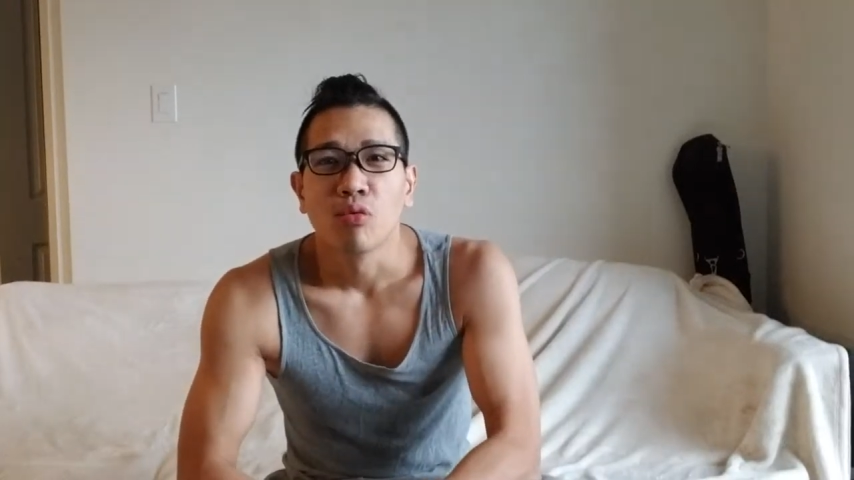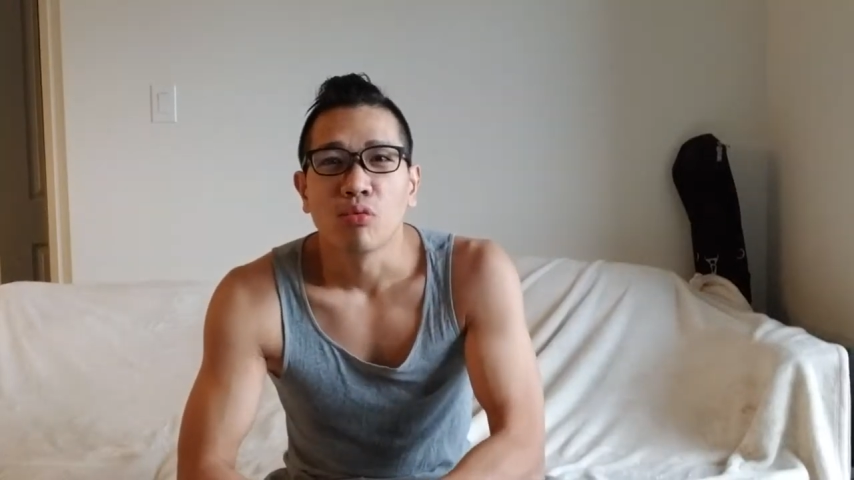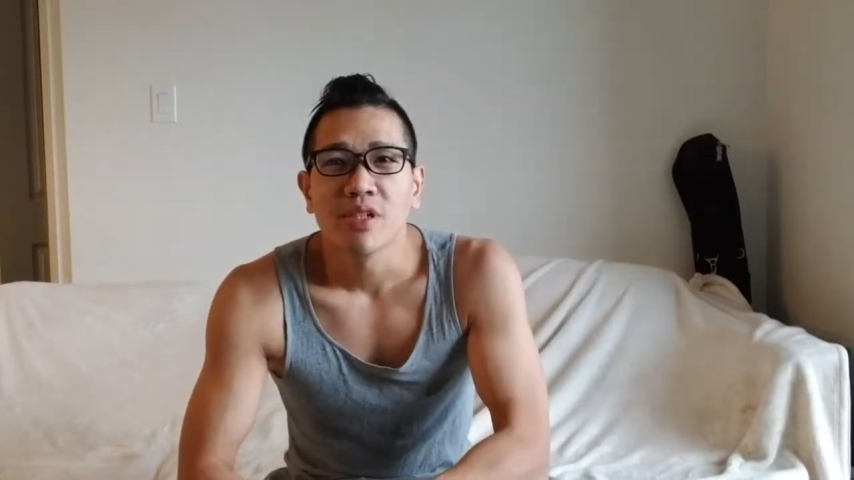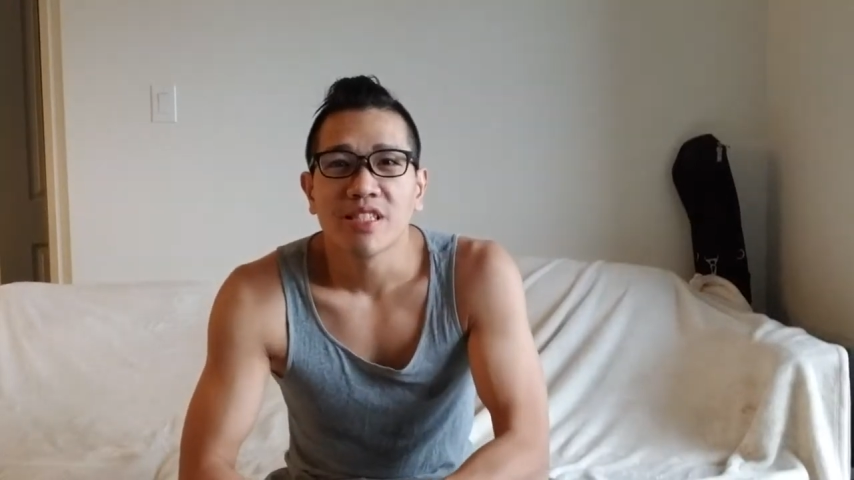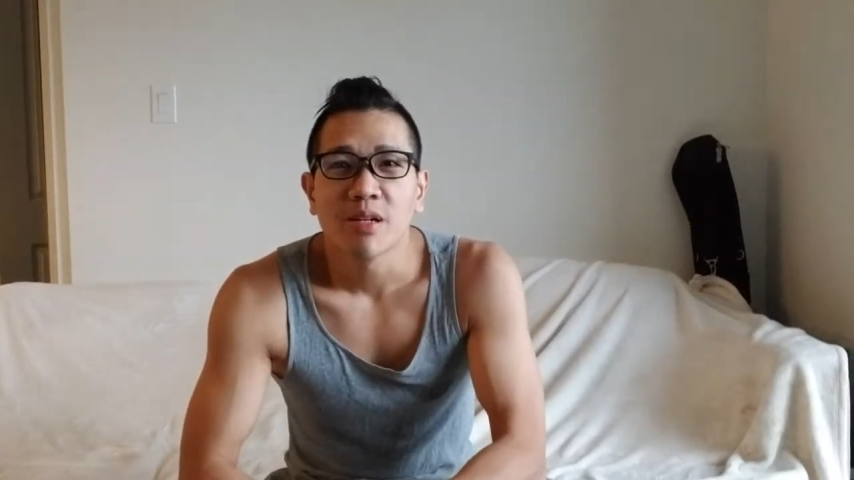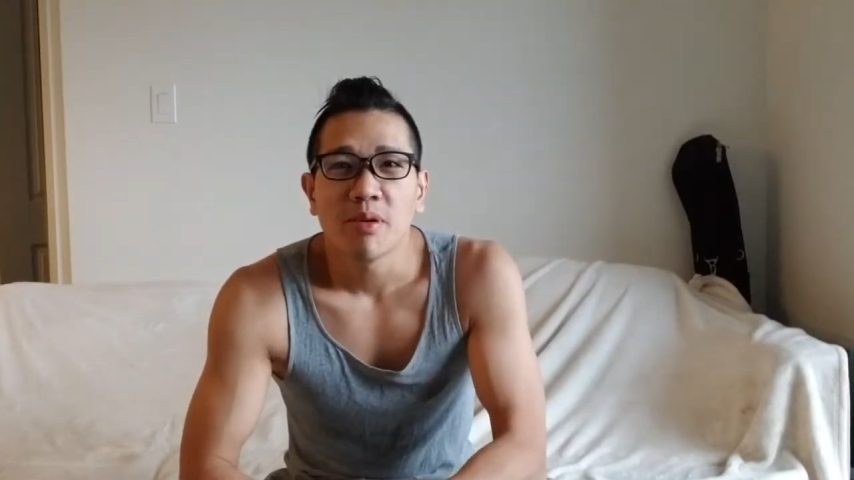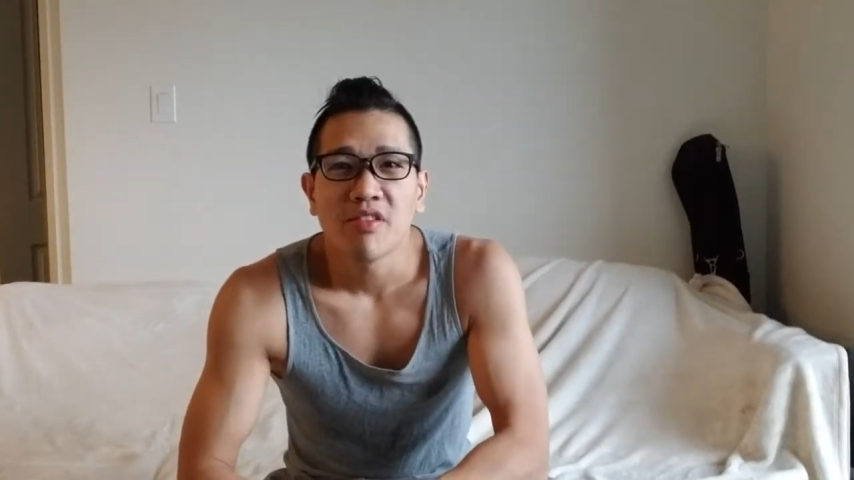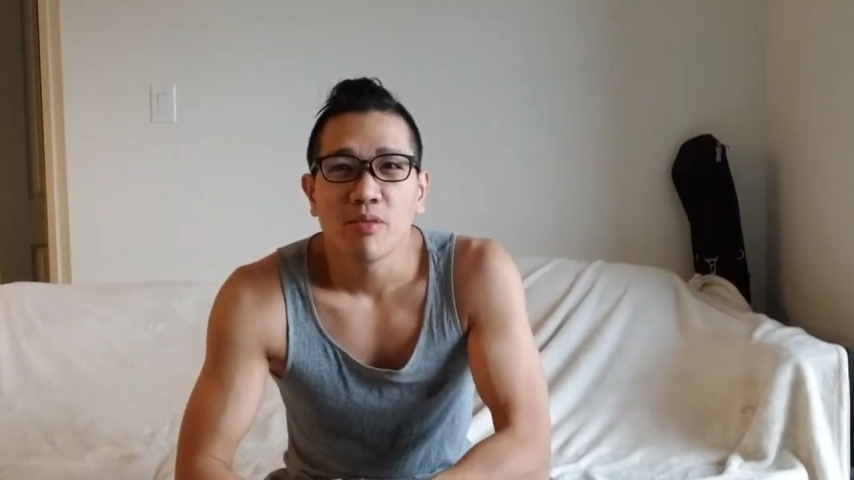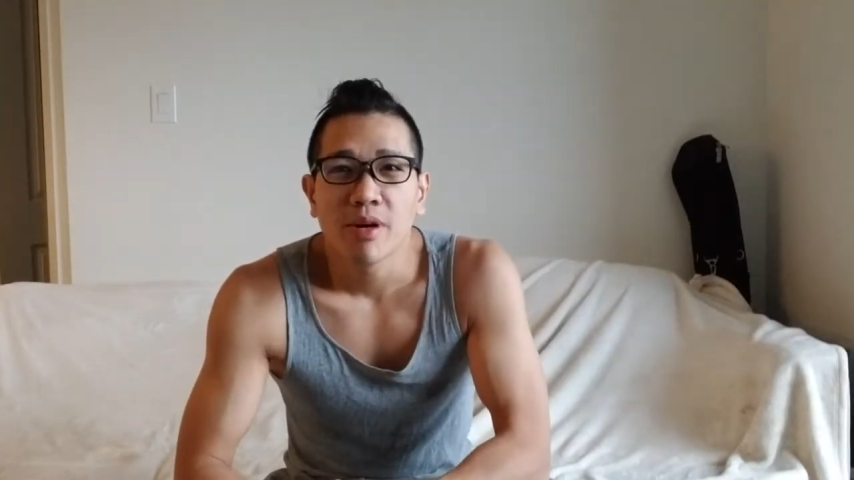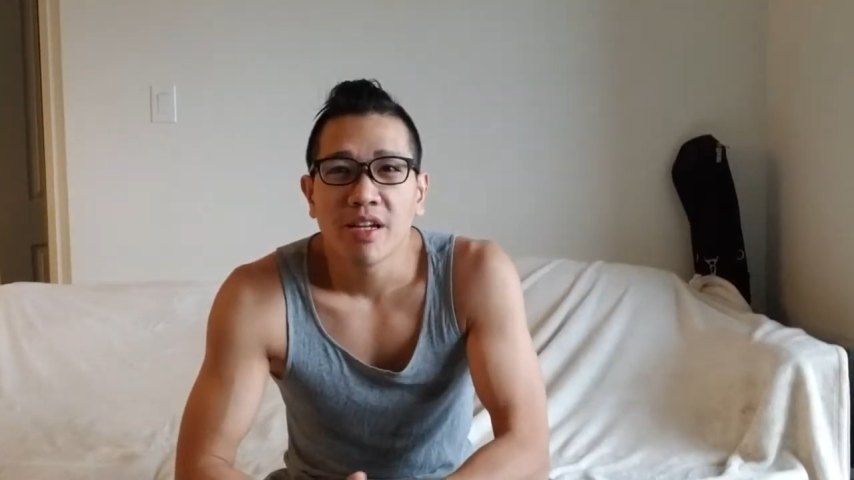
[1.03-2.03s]
What's up
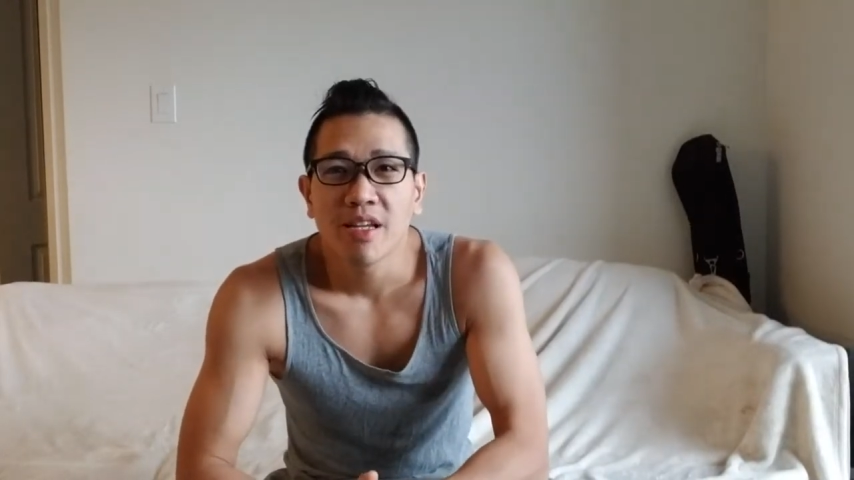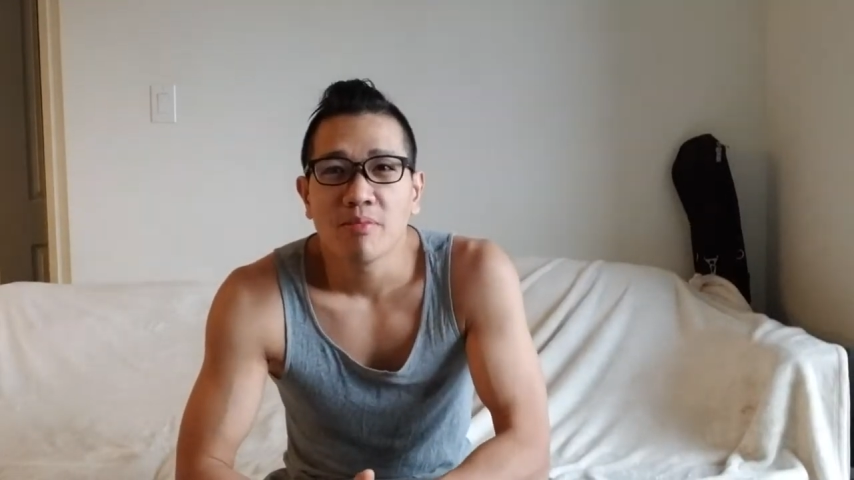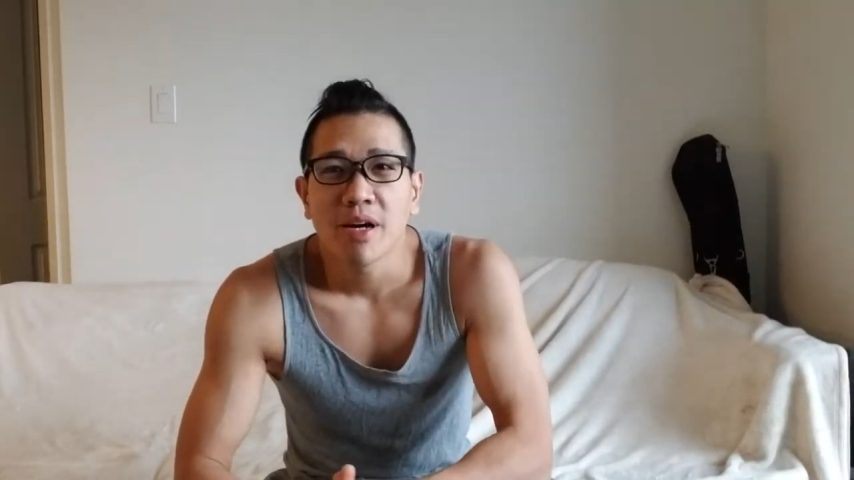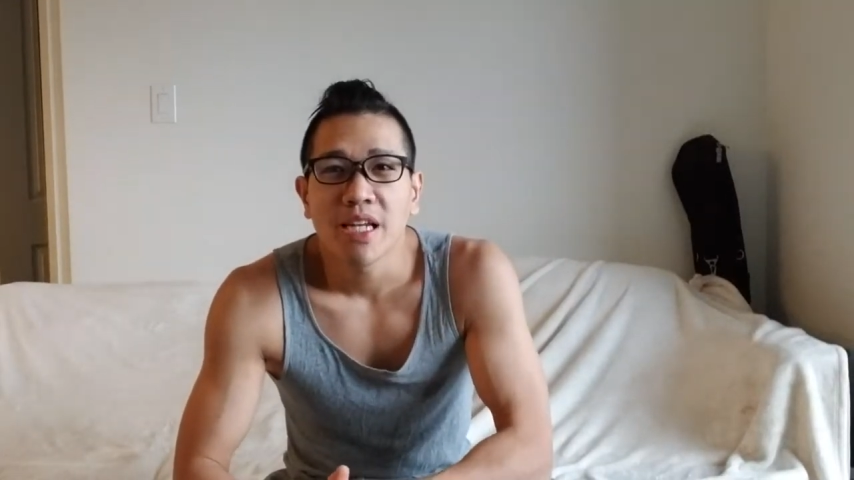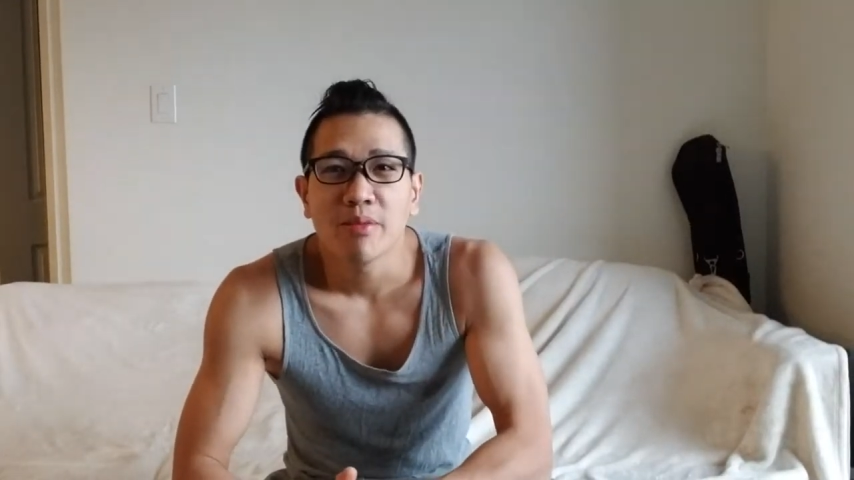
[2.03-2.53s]
everybody? My